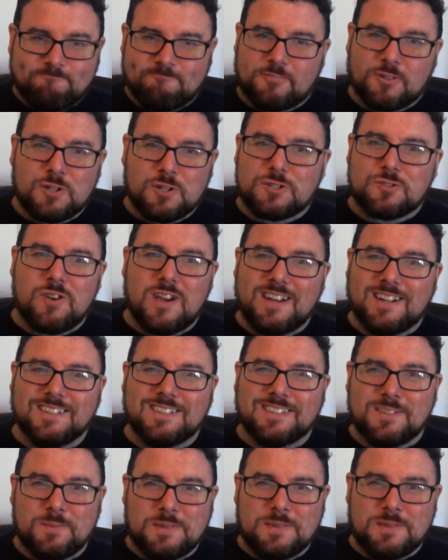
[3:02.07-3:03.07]

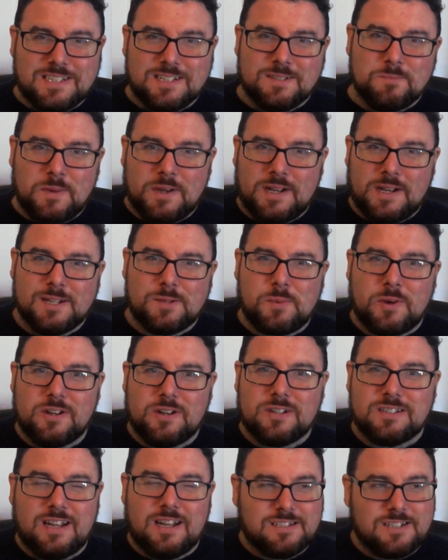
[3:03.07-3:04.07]
frustrated to be sitting by this
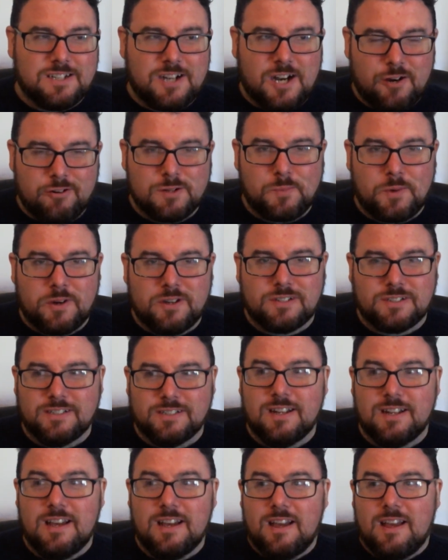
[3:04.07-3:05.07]
person as an Irish
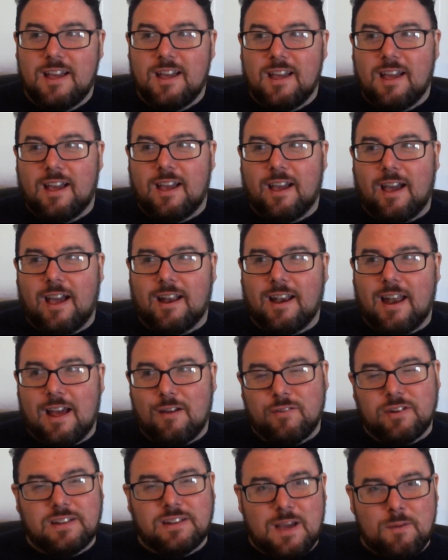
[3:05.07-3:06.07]
person and
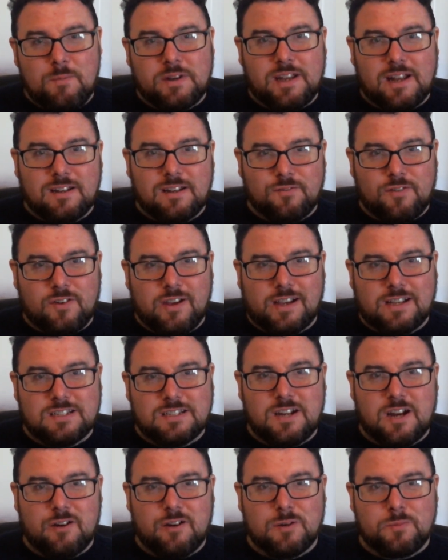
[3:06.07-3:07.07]
having them identifying as
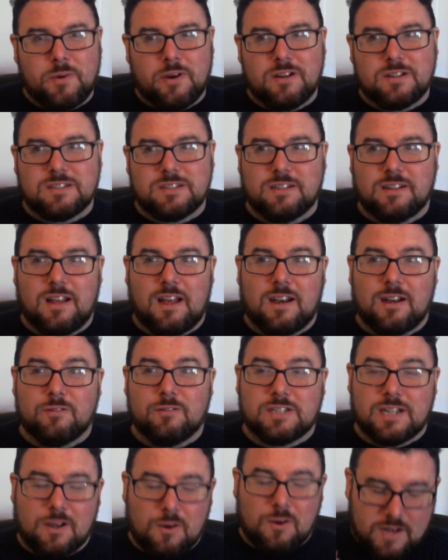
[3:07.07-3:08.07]
an Irish person, and I
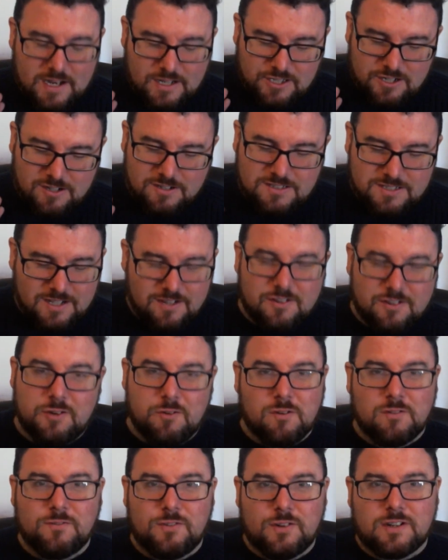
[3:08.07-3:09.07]
was like, okay, John, sit on
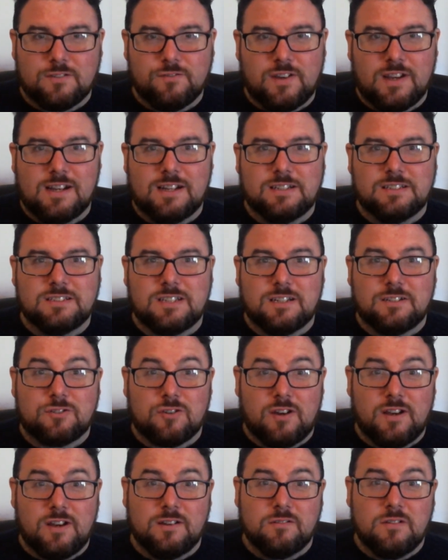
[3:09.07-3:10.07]
your own fucking feelings and
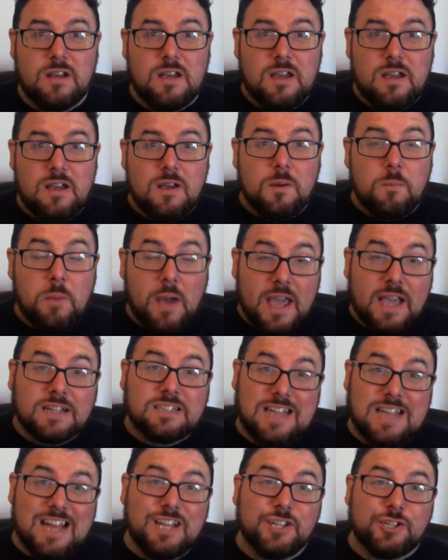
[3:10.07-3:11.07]
try and pay
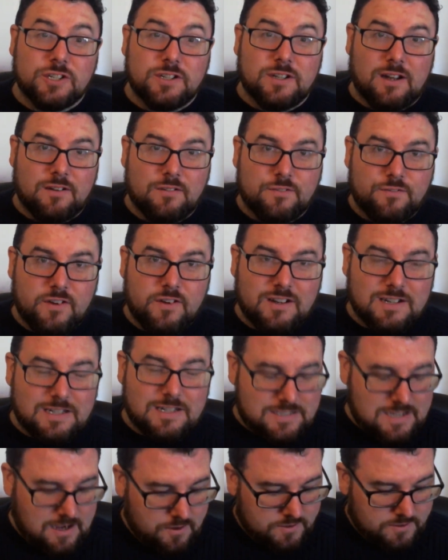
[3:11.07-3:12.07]
attention and figure
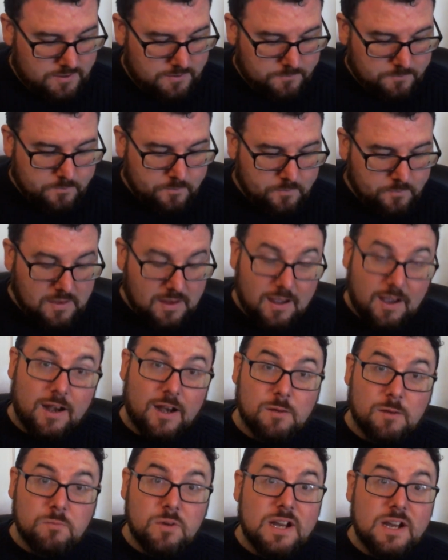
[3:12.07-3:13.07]
this out.
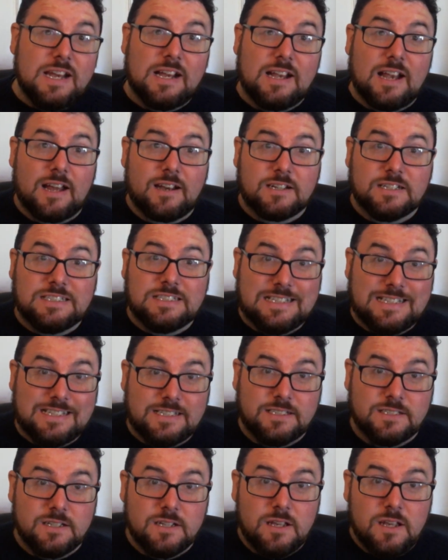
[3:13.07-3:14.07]
And I'm really glad I
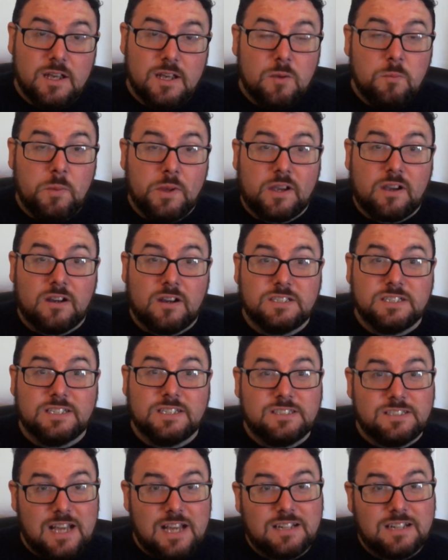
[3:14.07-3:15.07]
did because he
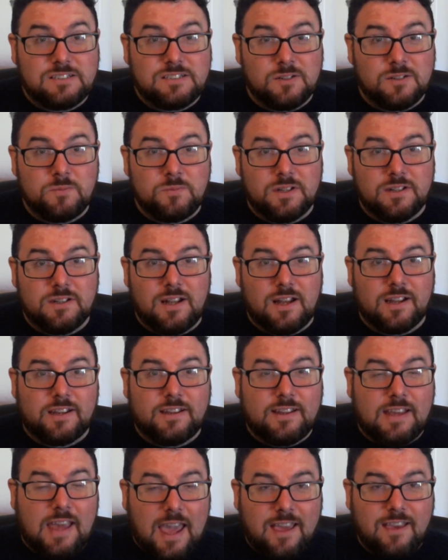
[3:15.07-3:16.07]
said something that
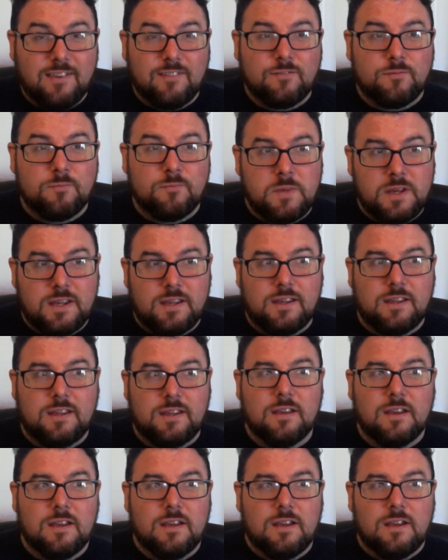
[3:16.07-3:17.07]
gave me